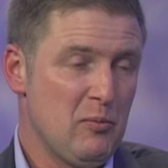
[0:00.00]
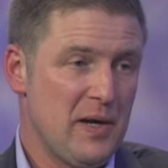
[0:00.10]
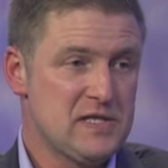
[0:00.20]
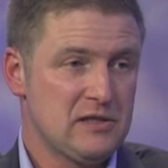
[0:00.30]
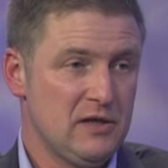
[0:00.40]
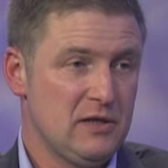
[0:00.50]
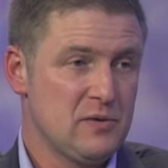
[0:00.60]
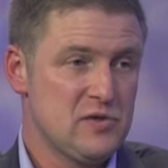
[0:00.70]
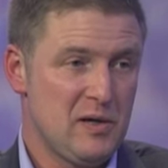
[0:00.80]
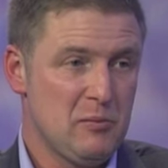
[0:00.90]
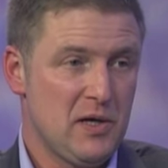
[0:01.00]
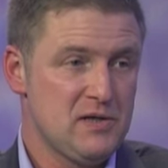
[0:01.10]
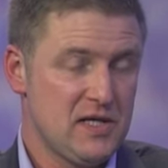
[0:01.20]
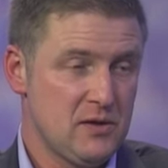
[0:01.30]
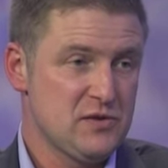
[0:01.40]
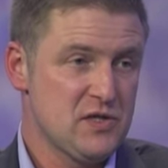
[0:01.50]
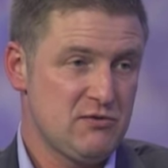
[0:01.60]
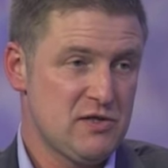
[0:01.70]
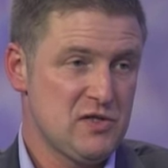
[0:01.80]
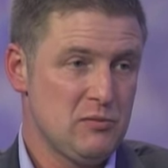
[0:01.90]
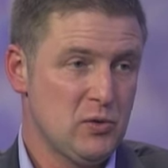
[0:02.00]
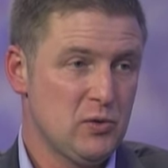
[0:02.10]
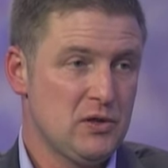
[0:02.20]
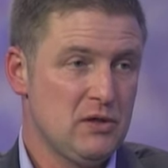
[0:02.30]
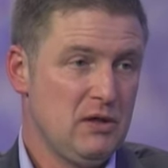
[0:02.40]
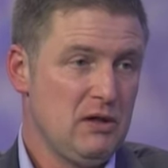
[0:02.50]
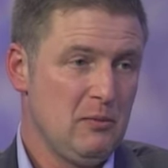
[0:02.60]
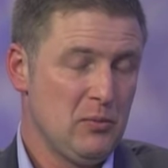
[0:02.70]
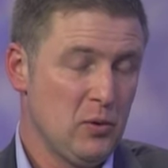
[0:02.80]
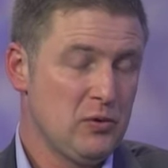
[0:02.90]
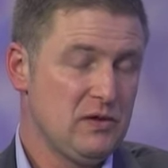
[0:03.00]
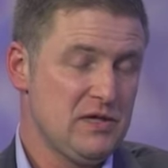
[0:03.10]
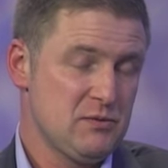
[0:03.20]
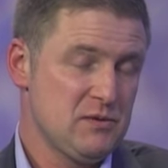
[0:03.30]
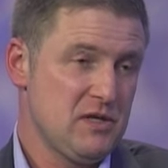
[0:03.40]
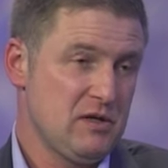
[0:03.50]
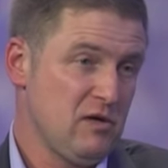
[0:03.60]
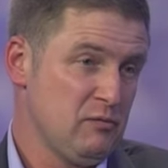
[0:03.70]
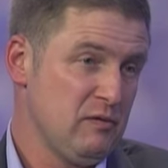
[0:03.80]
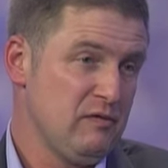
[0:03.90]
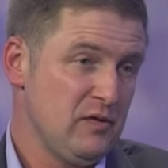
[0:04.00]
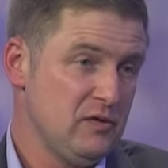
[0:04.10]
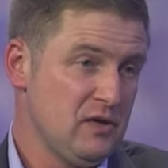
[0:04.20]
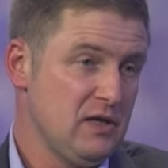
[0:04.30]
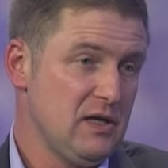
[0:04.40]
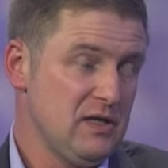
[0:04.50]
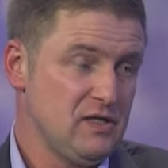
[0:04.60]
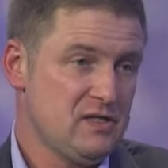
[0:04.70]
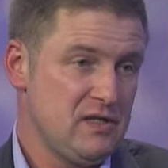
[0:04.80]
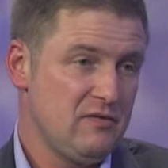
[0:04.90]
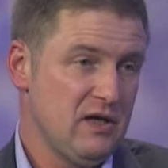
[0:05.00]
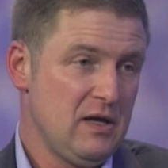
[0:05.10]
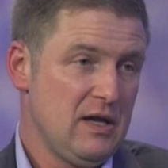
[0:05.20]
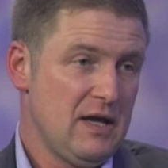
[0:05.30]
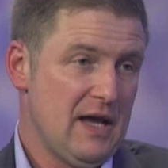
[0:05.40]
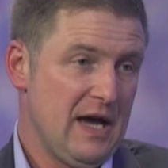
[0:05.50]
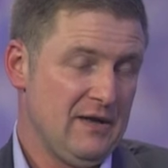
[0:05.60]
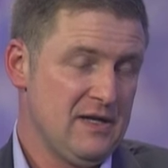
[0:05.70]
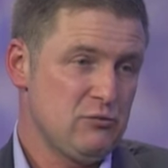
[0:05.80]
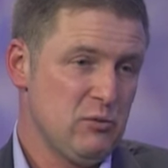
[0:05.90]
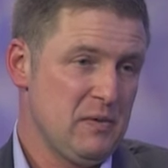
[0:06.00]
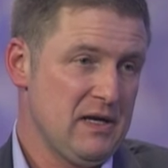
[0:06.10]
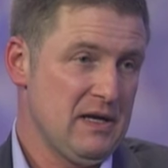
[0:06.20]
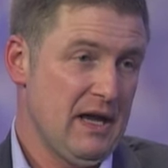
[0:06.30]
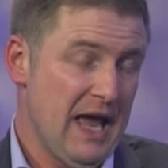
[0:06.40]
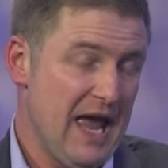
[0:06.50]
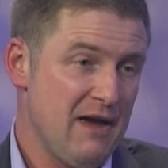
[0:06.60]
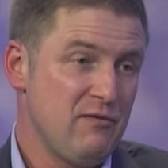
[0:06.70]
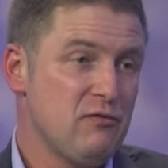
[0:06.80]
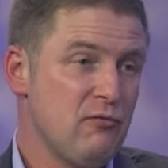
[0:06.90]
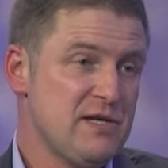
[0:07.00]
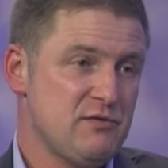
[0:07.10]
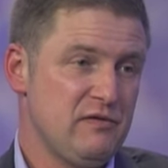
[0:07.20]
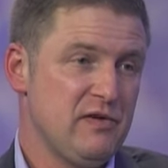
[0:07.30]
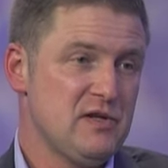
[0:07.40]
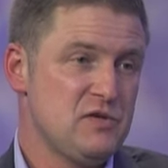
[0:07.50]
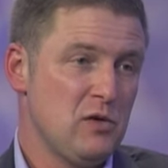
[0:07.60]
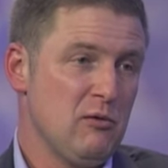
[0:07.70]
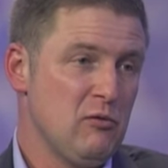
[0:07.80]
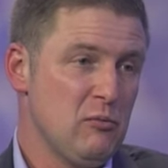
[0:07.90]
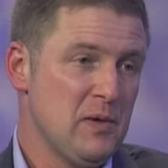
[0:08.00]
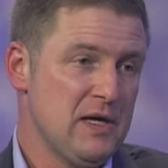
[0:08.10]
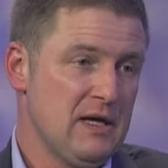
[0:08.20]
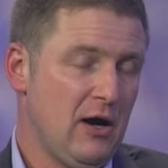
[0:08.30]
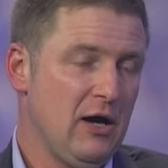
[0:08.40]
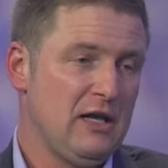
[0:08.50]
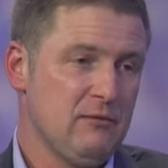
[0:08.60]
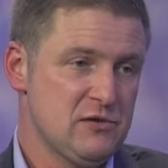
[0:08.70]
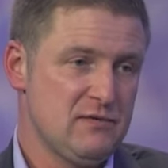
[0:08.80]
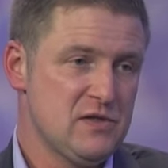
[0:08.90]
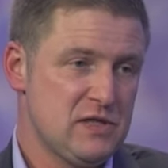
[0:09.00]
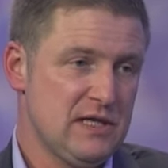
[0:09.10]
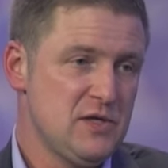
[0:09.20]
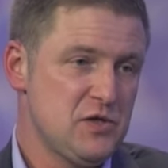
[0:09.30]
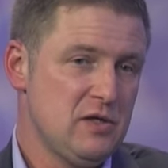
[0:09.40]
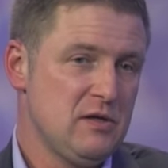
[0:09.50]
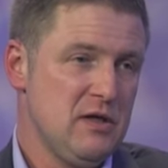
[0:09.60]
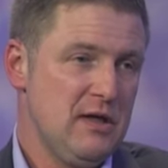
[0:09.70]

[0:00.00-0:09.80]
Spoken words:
baseline that was set by a Technology Strategy Board. This was a government-funded initiative, and this will be a heavy retrofit. So it will be high levels of insulation,